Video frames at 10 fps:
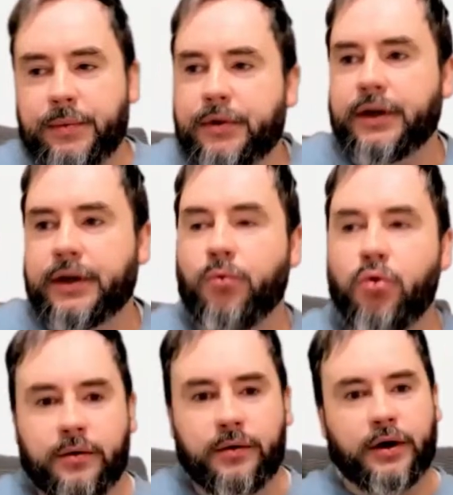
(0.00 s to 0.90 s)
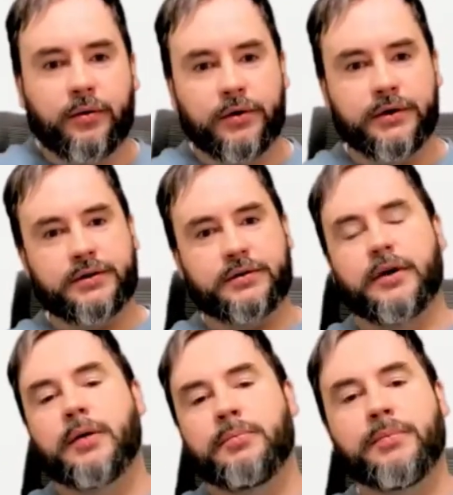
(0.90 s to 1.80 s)
people that work with
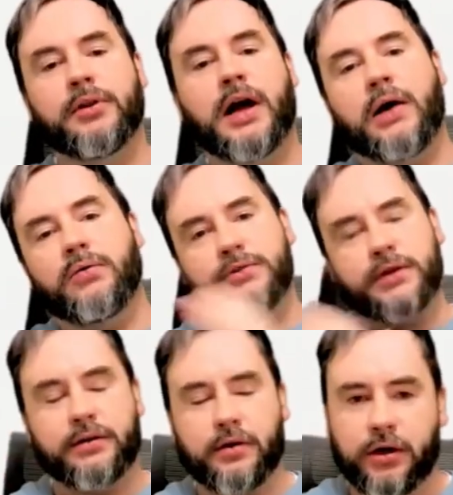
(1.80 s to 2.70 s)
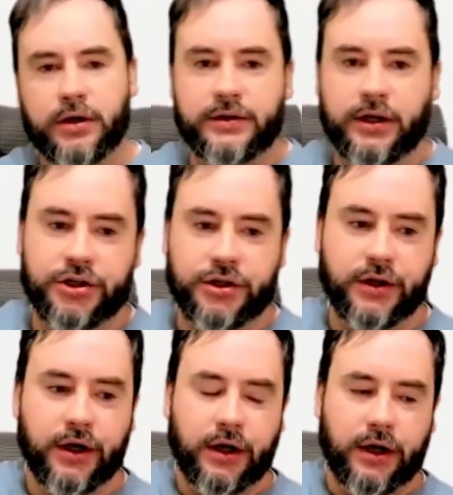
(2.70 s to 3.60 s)
people outside the
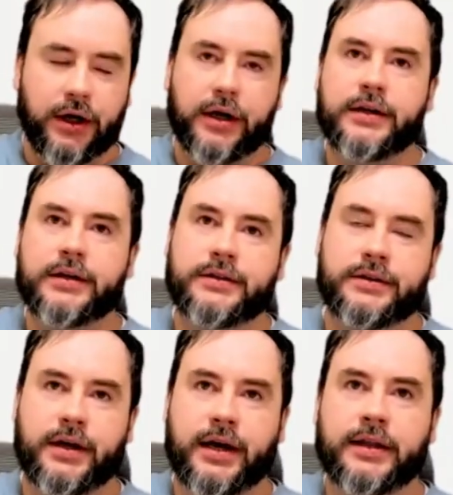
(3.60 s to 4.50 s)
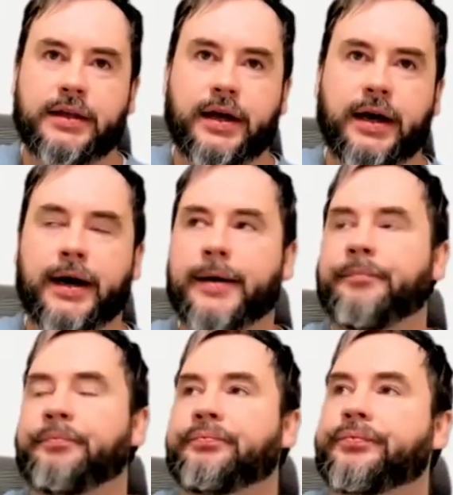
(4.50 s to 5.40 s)
organization, is that
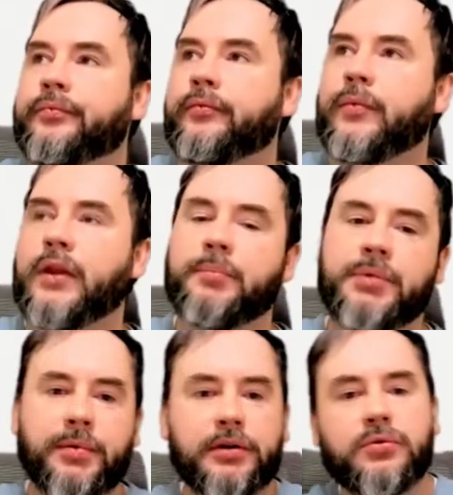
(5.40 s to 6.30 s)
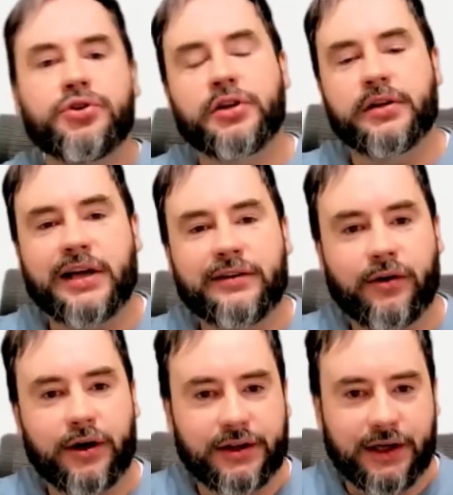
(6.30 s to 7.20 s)
people usually not
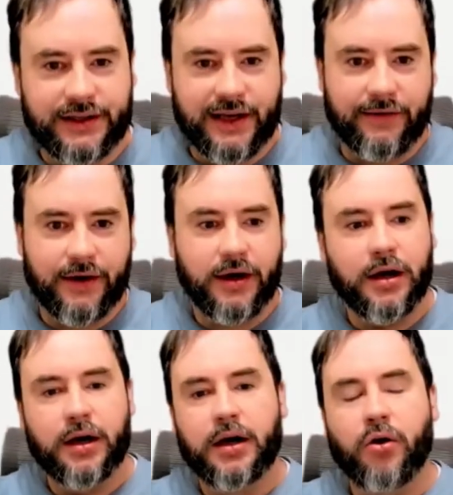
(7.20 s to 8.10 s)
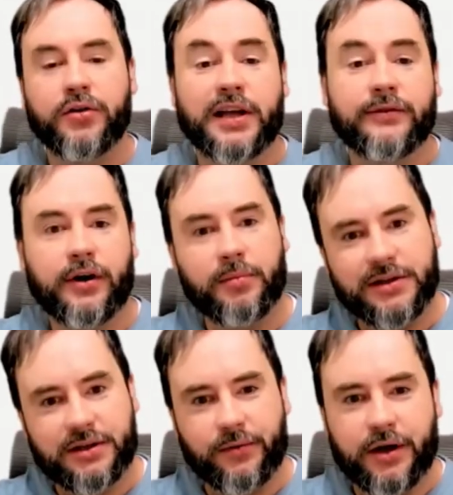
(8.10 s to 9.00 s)
very tech savvy or not very
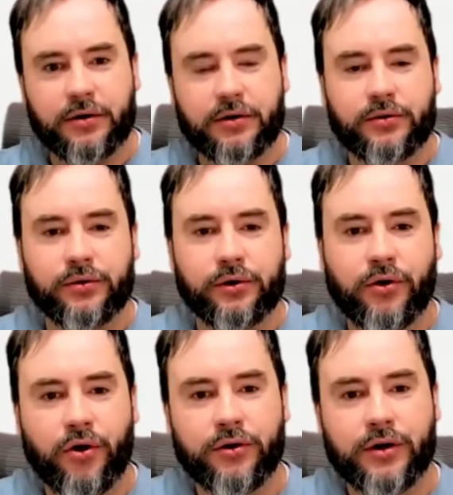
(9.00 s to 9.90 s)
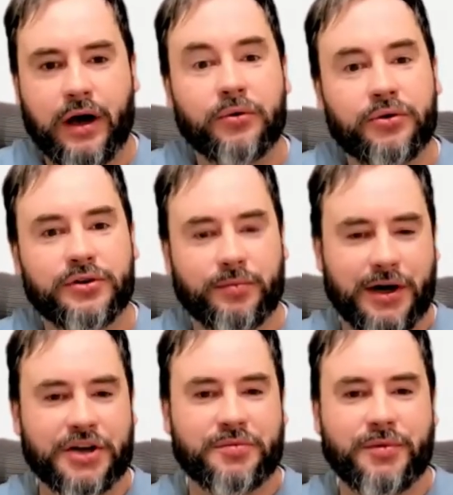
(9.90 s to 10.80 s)
motivated to learn how to use a
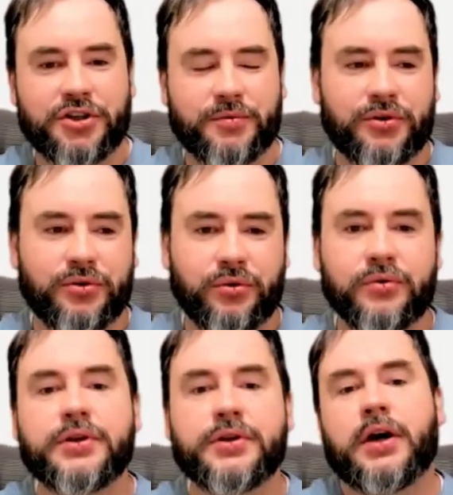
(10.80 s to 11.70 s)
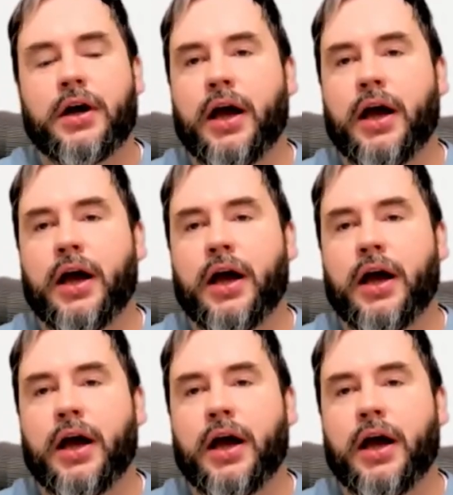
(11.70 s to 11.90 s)
project management tools.